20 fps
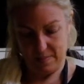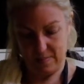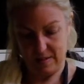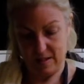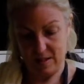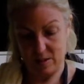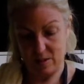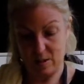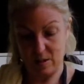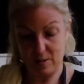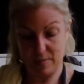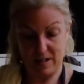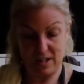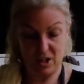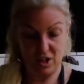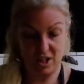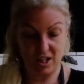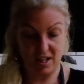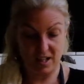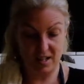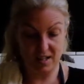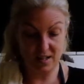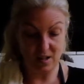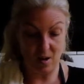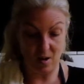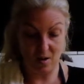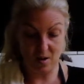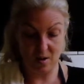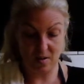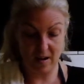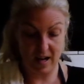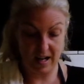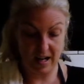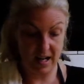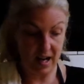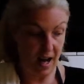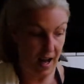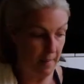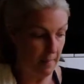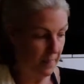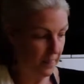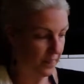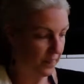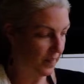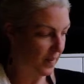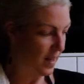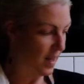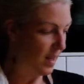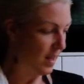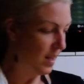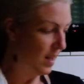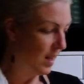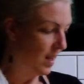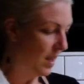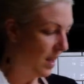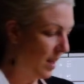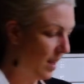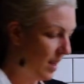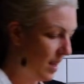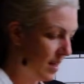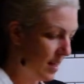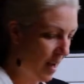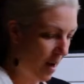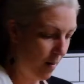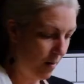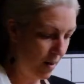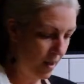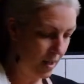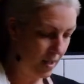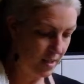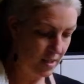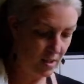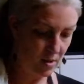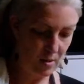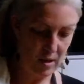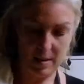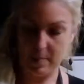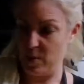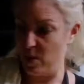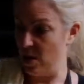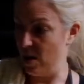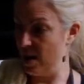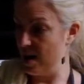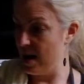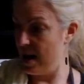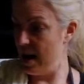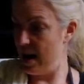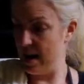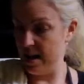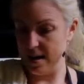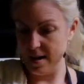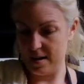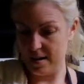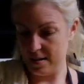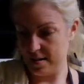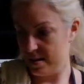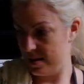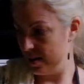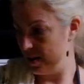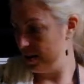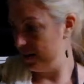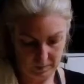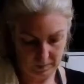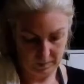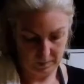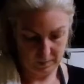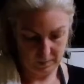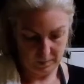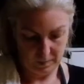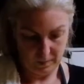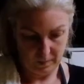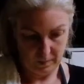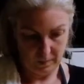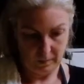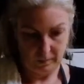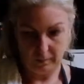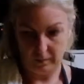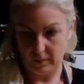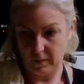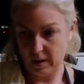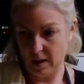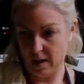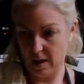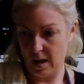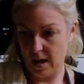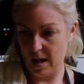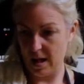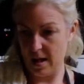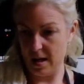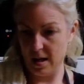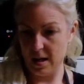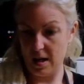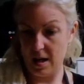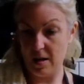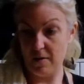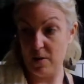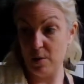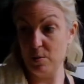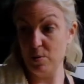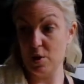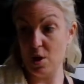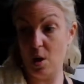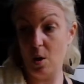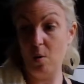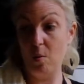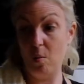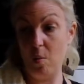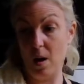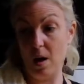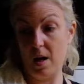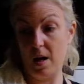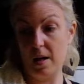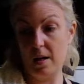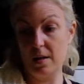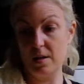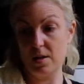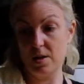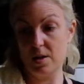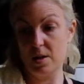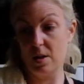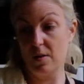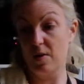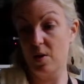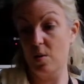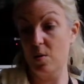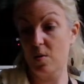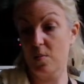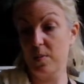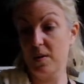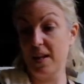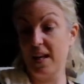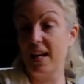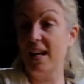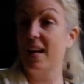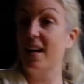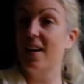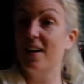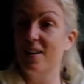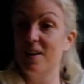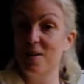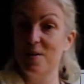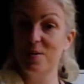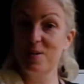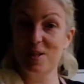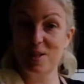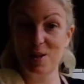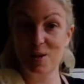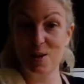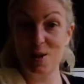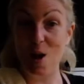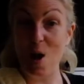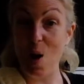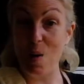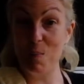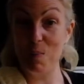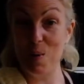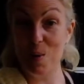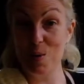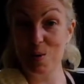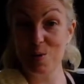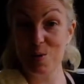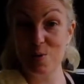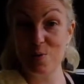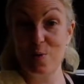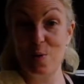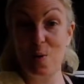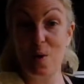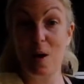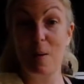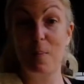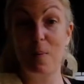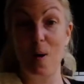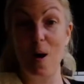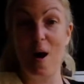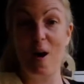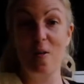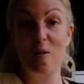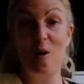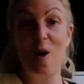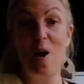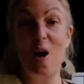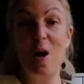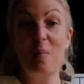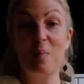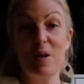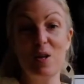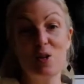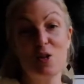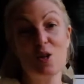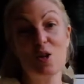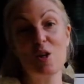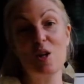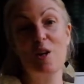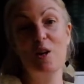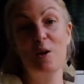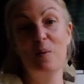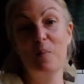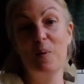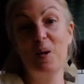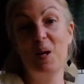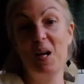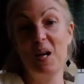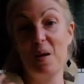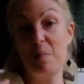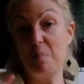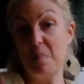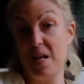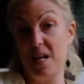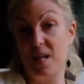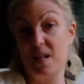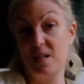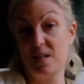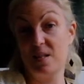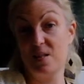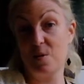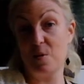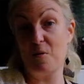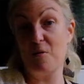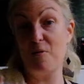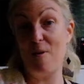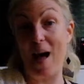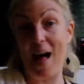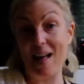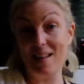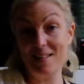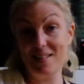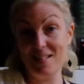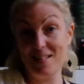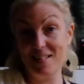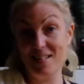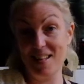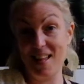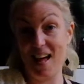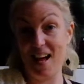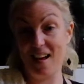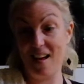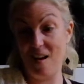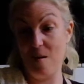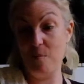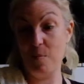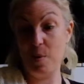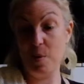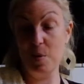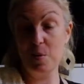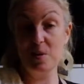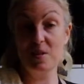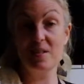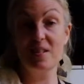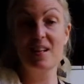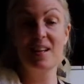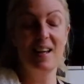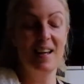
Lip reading: So there's my cheese all grated up. And now we're gonna scramble our eggs. And if you don't want to, if you're planning on using your compost for a broth, be sure you don't put any meats or fats into that compost